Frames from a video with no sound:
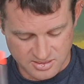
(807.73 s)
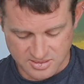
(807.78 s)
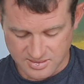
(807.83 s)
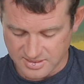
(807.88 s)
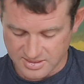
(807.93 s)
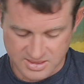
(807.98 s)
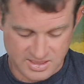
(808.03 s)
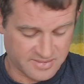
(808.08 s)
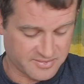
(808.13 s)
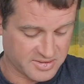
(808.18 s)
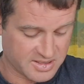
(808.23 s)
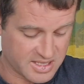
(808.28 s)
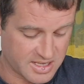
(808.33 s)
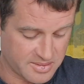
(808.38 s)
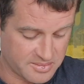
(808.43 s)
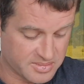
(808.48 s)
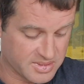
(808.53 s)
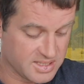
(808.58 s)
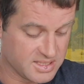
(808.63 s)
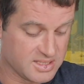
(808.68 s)
There's other
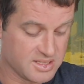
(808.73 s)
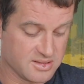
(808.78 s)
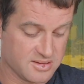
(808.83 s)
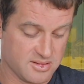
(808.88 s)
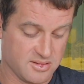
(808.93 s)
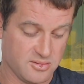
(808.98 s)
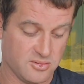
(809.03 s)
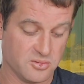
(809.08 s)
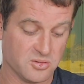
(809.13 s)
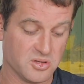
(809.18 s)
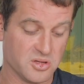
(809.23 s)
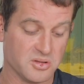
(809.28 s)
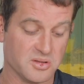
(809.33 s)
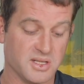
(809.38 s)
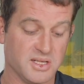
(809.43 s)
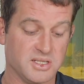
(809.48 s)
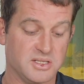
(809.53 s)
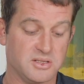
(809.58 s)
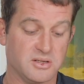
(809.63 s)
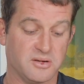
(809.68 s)
companies that all do
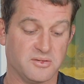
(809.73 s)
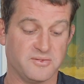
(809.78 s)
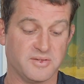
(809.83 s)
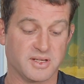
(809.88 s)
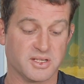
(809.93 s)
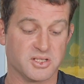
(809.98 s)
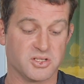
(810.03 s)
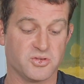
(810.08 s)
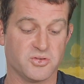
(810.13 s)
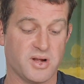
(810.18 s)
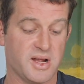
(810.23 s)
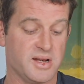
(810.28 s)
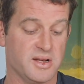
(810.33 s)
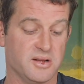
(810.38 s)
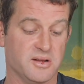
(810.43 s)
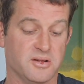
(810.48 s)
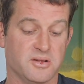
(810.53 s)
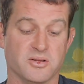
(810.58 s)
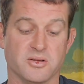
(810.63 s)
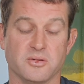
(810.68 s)
these sort of things.
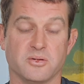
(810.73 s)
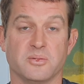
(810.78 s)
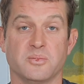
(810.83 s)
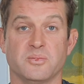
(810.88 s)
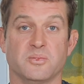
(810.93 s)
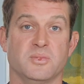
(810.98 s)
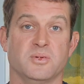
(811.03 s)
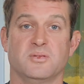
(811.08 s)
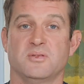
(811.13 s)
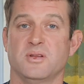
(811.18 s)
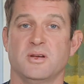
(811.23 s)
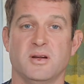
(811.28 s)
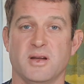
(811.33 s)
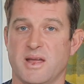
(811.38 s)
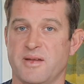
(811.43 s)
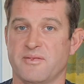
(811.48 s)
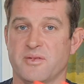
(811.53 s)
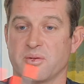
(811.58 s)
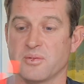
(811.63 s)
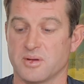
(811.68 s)
Drennan do them.
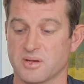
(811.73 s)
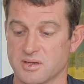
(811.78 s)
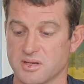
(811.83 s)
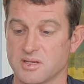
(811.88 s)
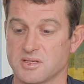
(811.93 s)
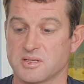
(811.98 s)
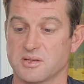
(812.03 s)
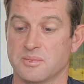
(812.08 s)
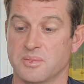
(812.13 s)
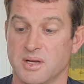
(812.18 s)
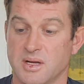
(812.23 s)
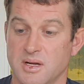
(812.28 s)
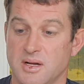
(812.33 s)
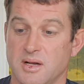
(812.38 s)
Everyone does them.